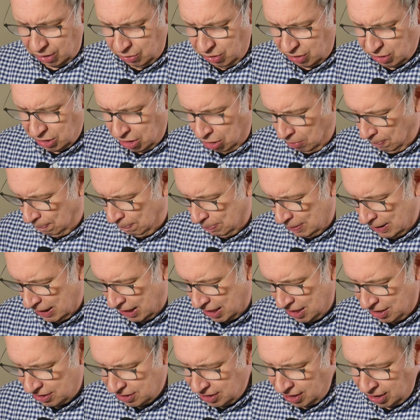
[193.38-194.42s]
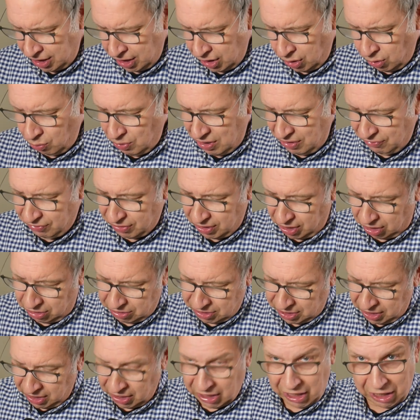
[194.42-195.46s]
the top plate, we've
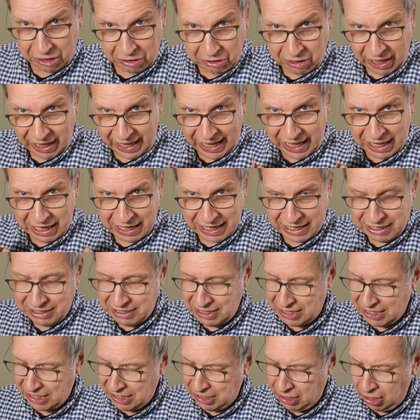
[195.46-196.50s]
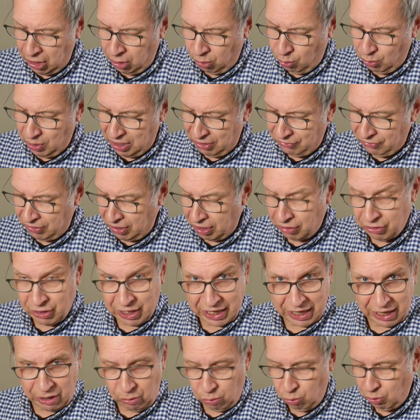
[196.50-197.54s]
got a LED with
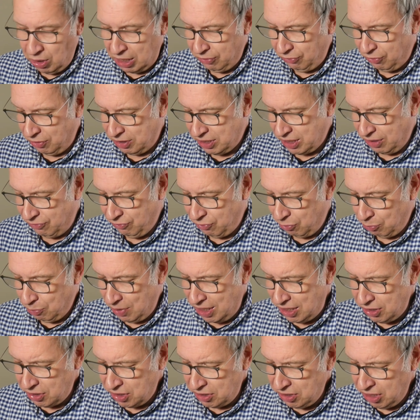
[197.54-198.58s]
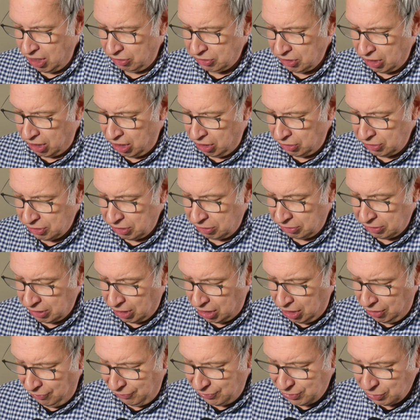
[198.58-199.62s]
the relevant information, an on and
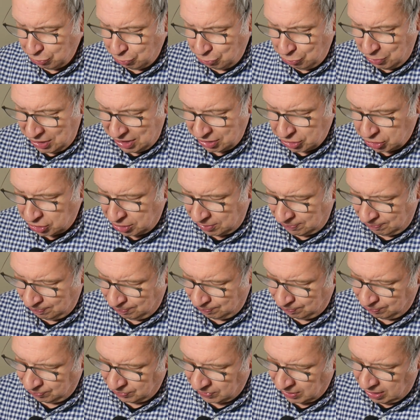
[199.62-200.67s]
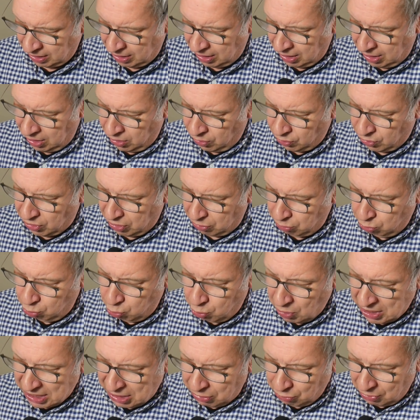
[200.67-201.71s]
off switch, the
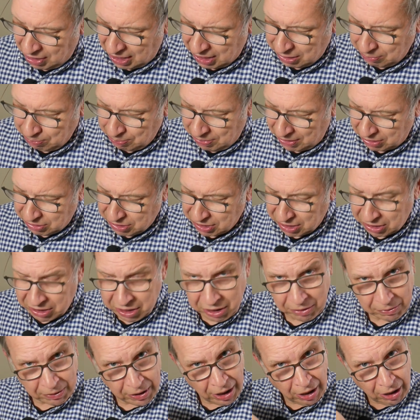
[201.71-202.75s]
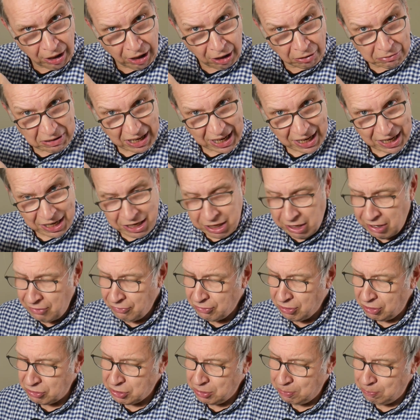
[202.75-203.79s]
rewind button. On here you've
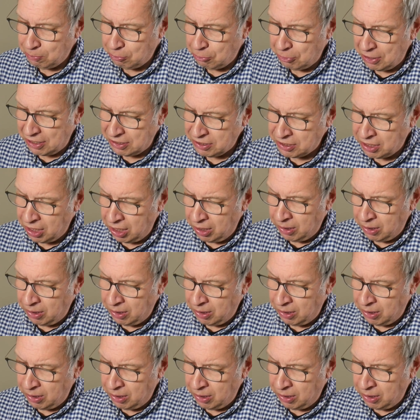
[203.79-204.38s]
got to press